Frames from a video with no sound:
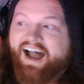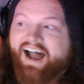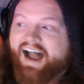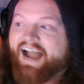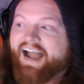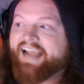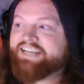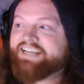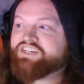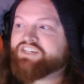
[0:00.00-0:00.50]

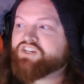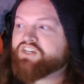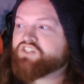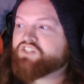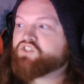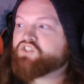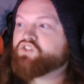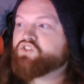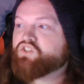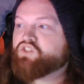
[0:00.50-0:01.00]
I
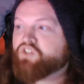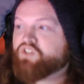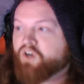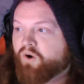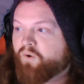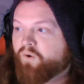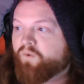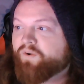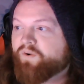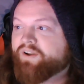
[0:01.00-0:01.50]
just
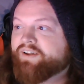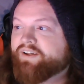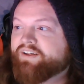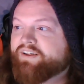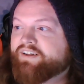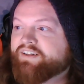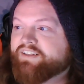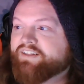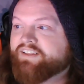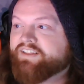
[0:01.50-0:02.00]
don't
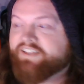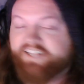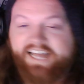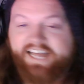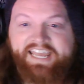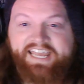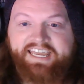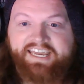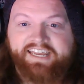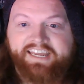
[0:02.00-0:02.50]

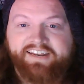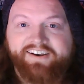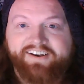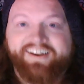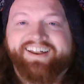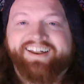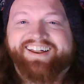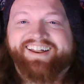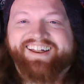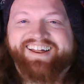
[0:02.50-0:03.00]
like it.
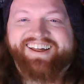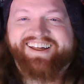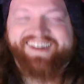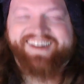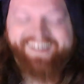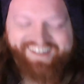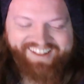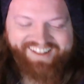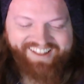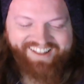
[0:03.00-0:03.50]

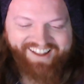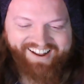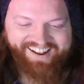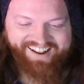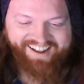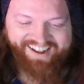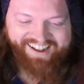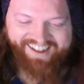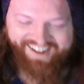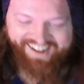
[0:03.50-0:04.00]

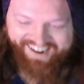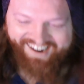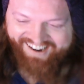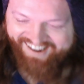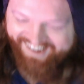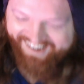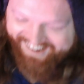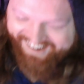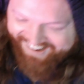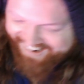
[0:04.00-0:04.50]

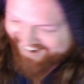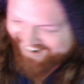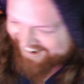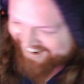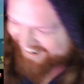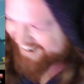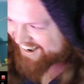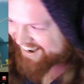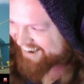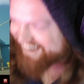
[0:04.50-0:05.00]

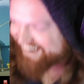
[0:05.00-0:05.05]
I